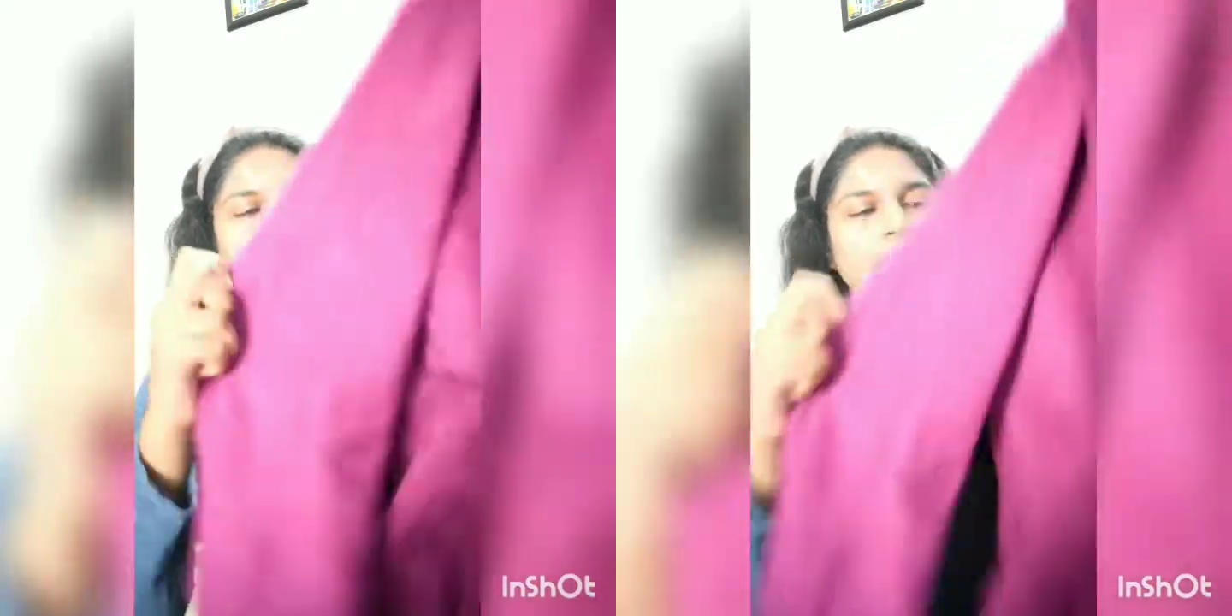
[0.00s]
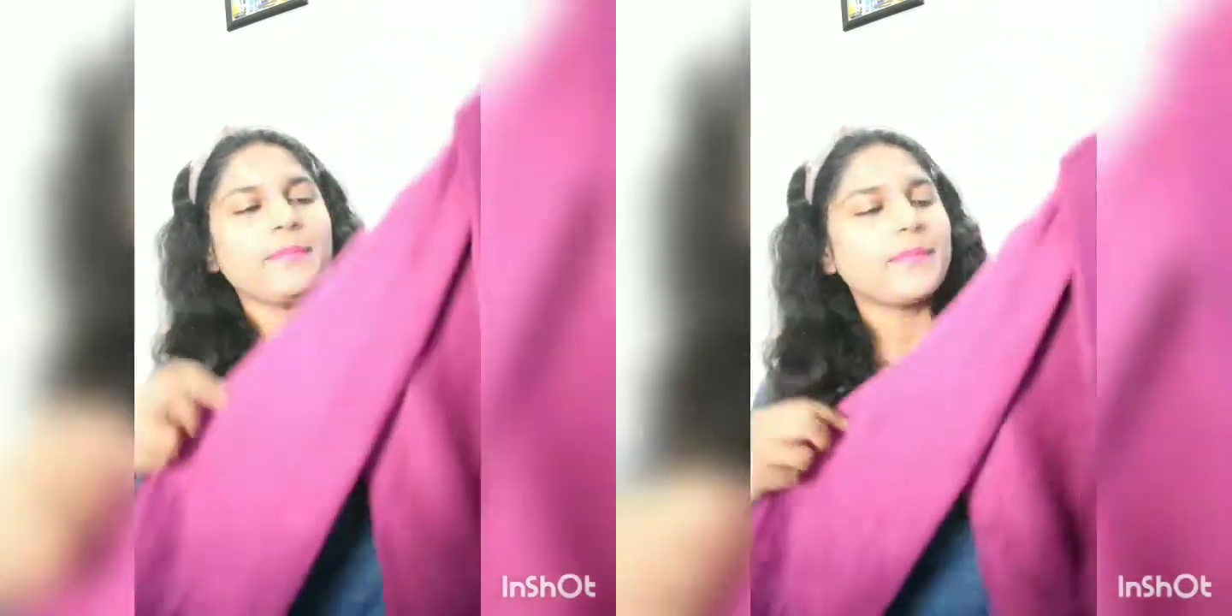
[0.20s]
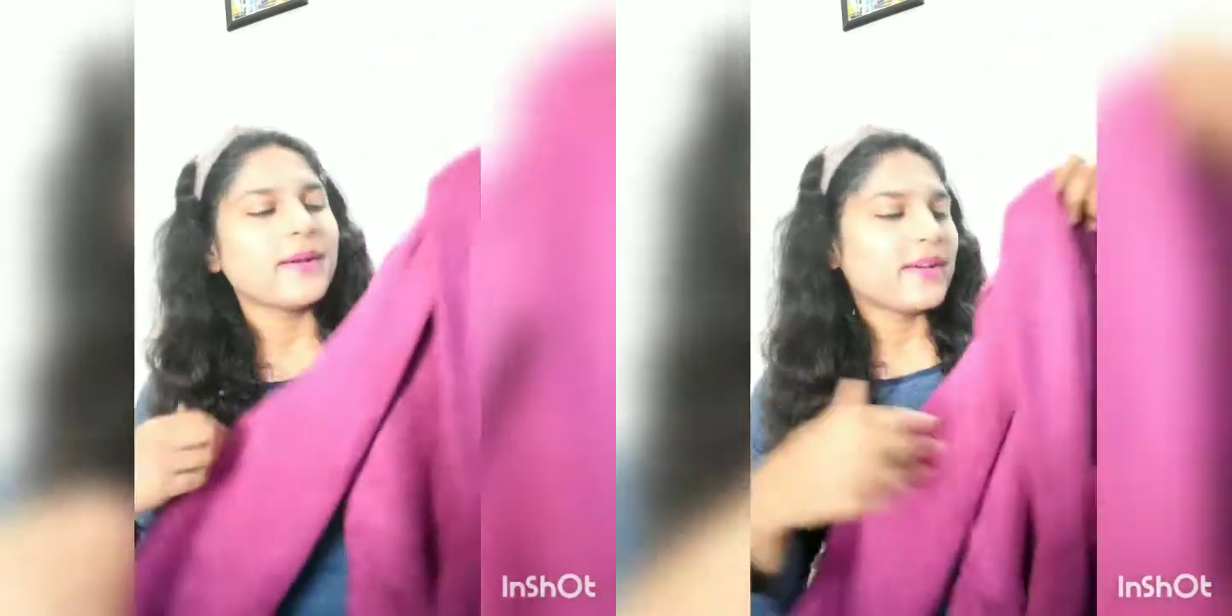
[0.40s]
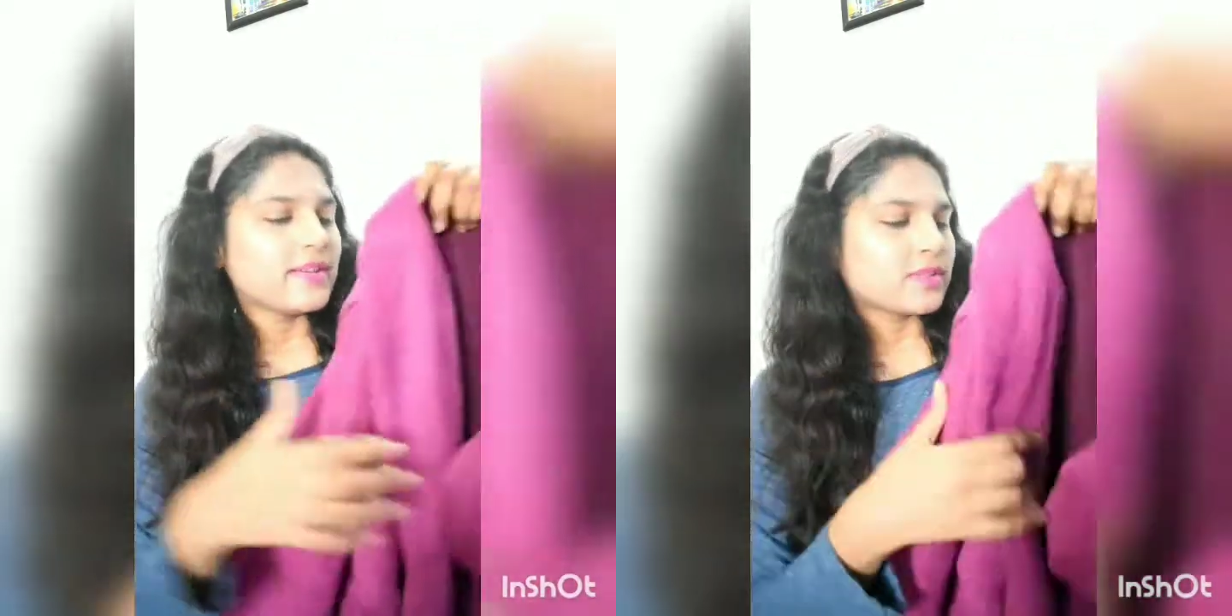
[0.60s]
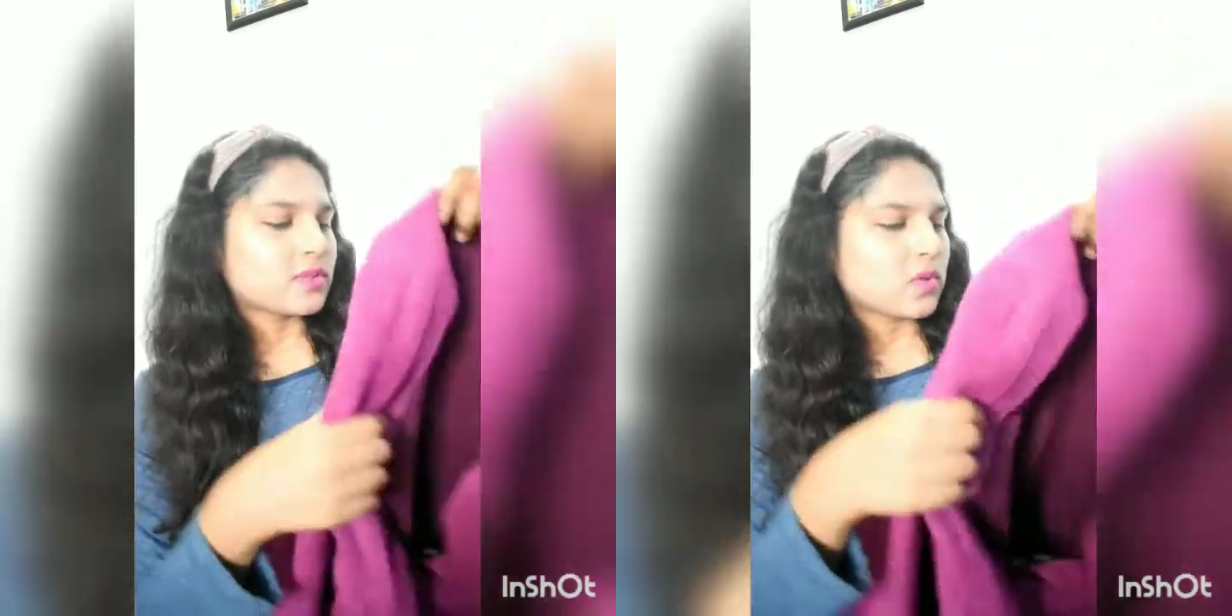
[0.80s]
trip.
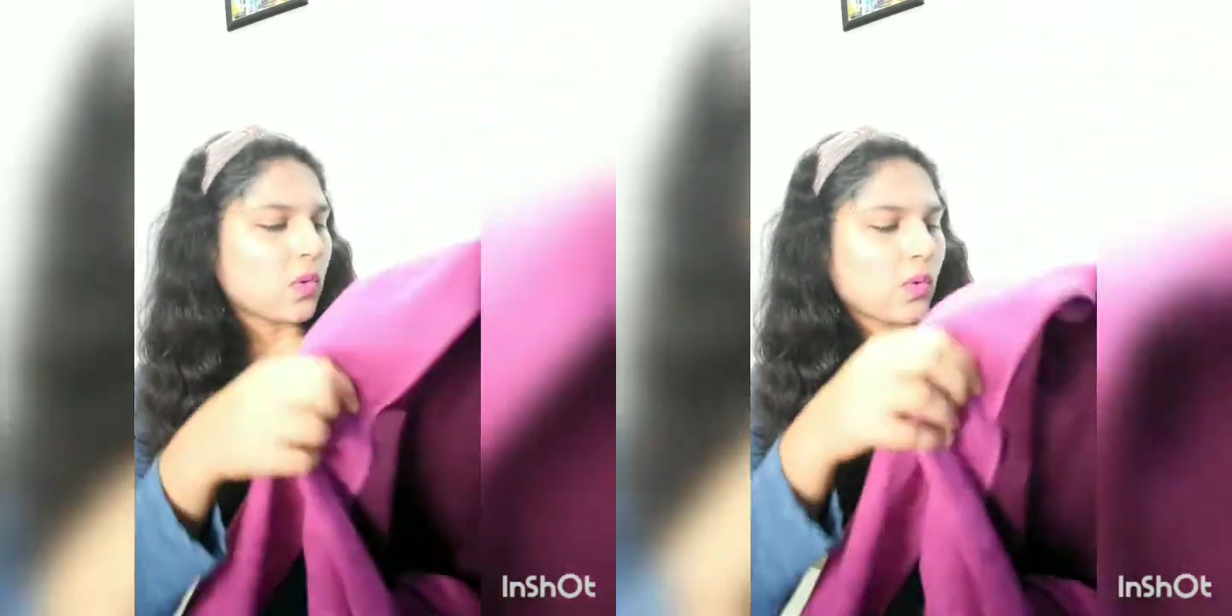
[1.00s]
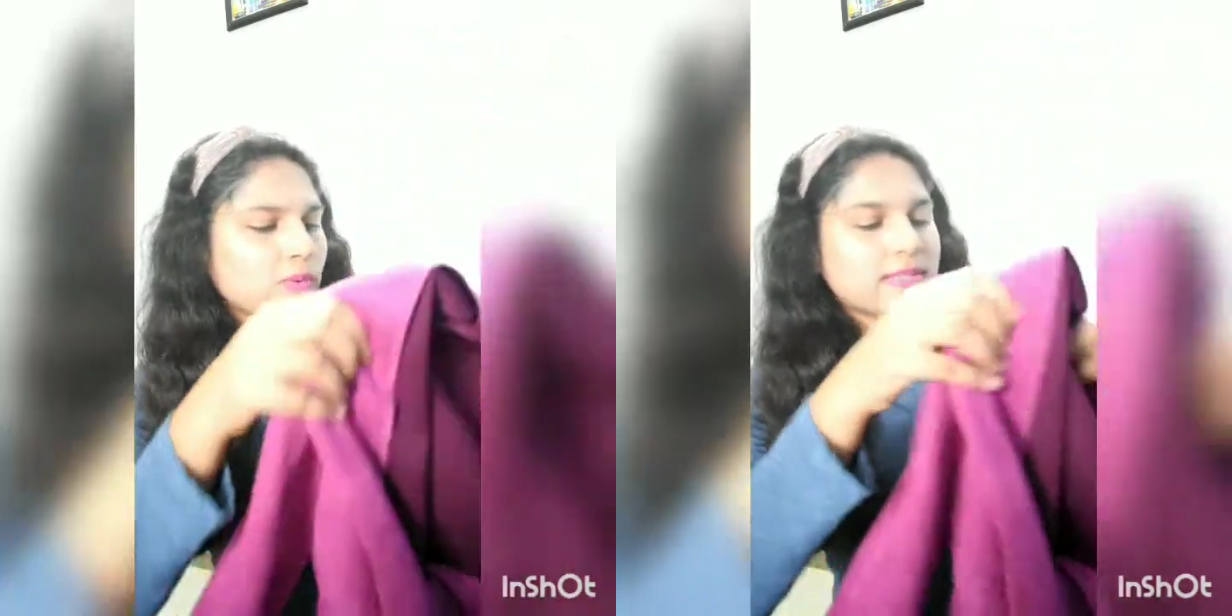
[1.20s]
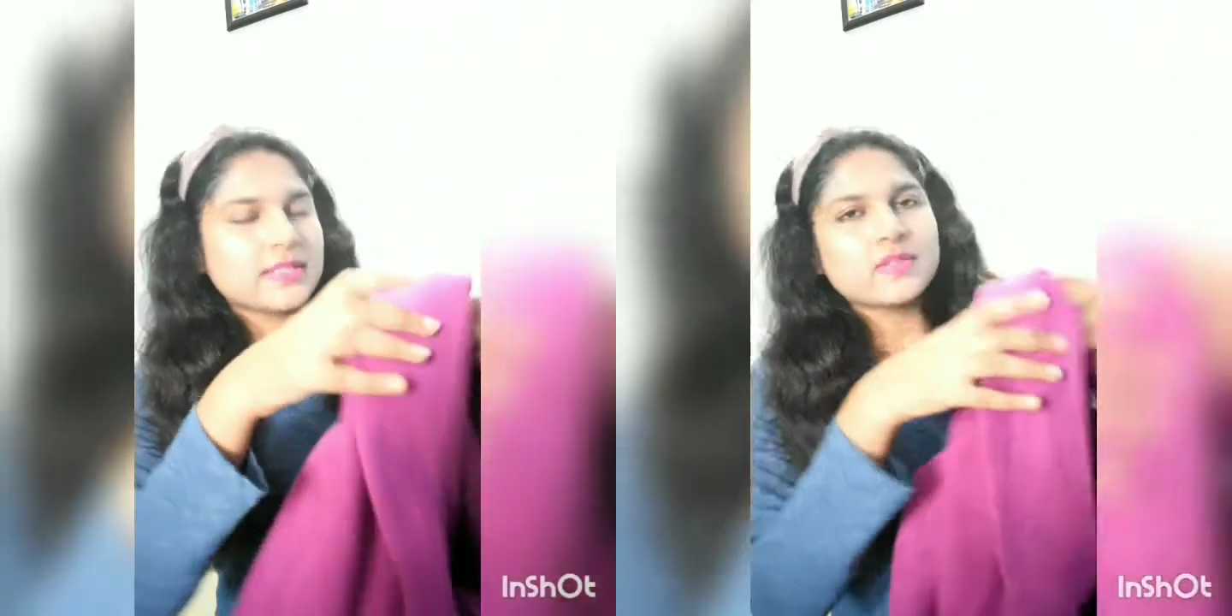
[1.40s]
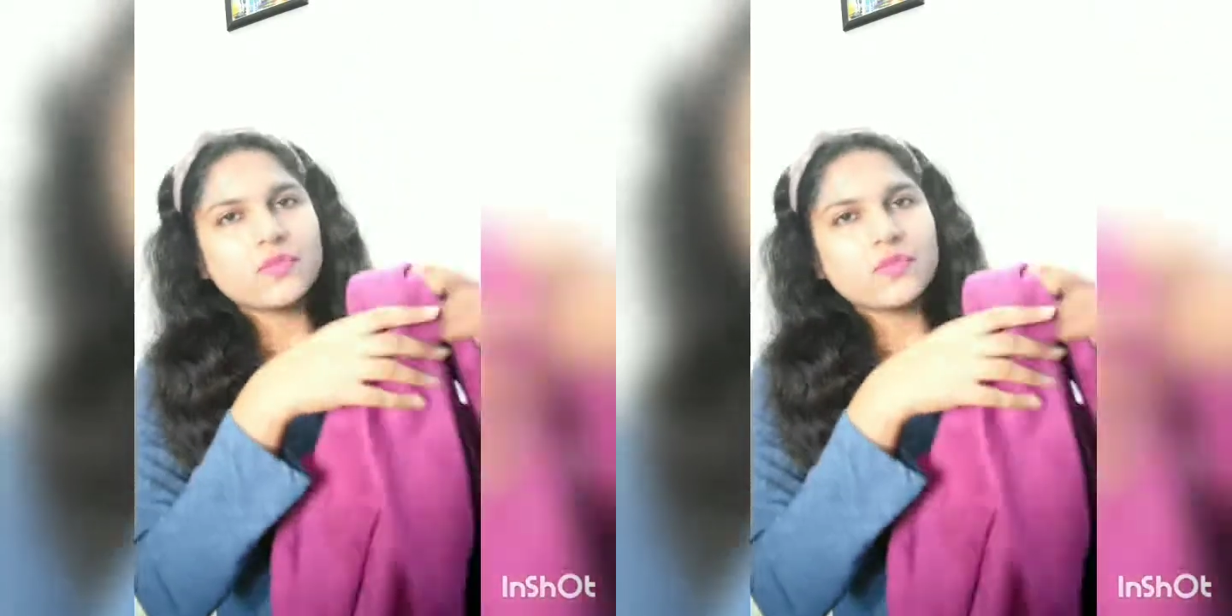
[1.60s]
So this